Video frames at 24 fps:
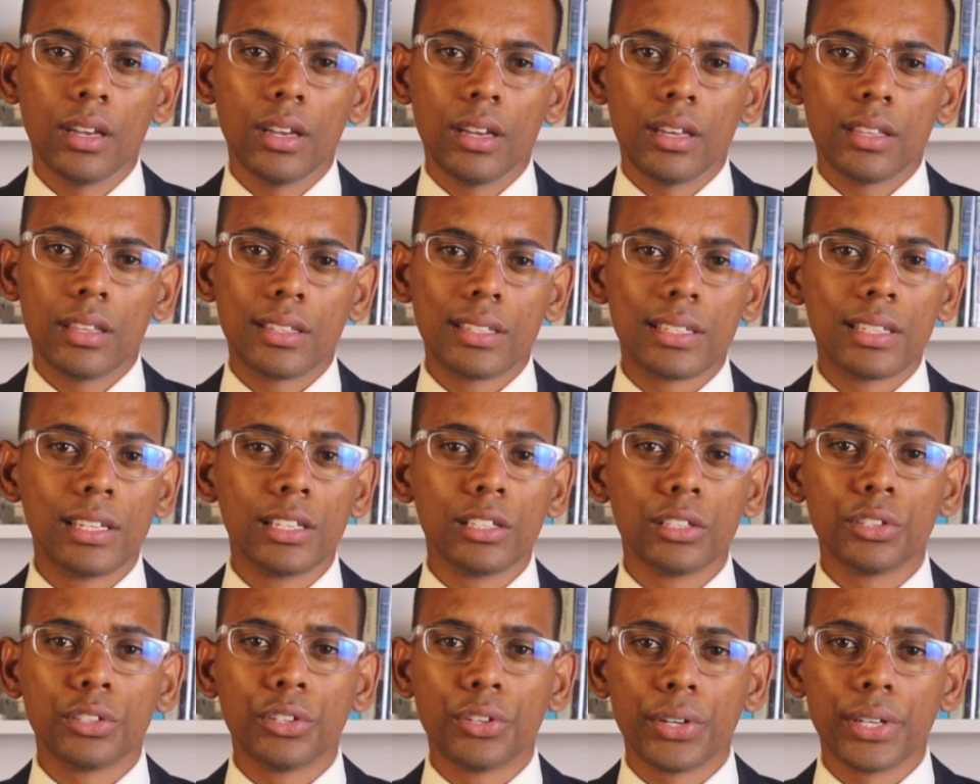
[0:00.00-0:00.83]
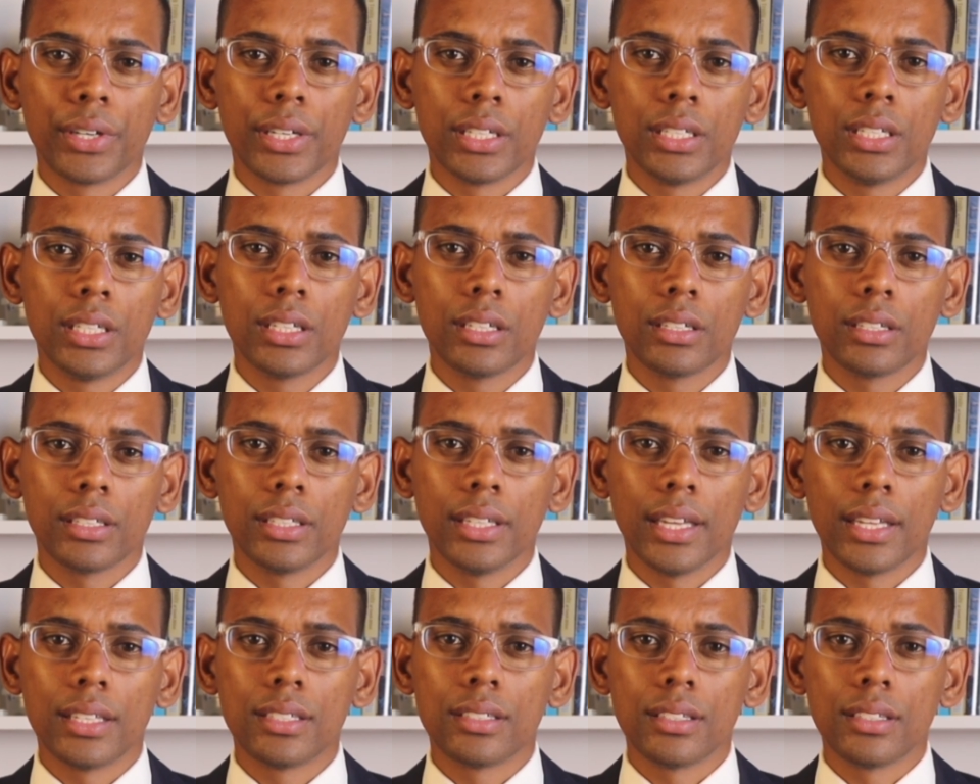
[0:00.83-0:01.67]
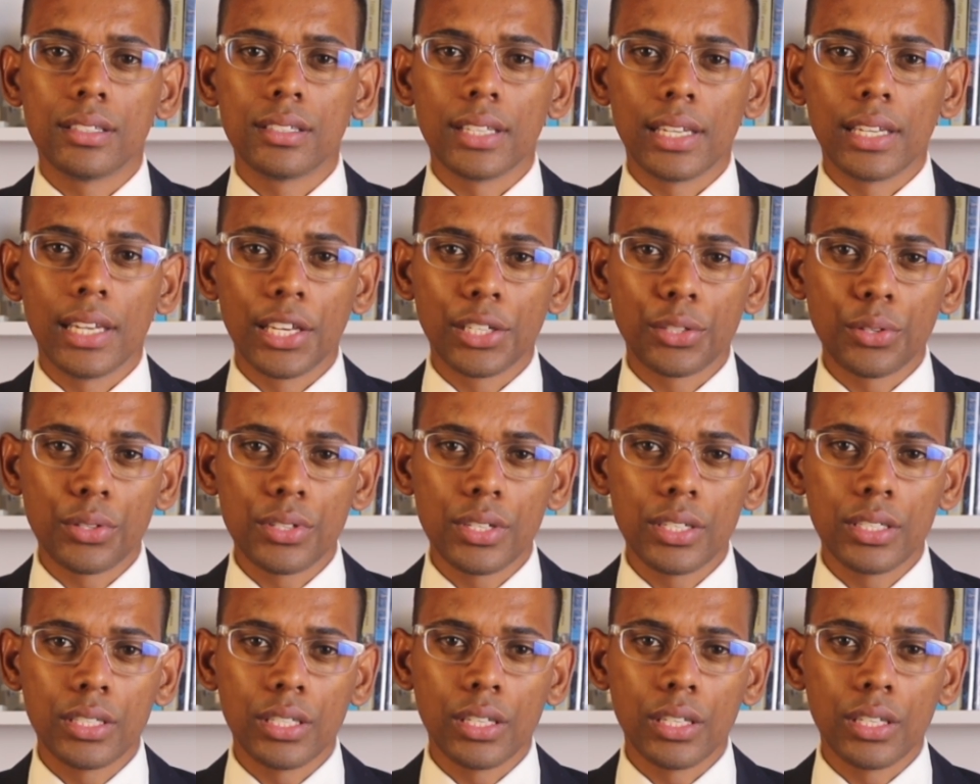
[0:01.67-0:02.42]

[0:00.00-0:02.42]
This little grid gets its electricity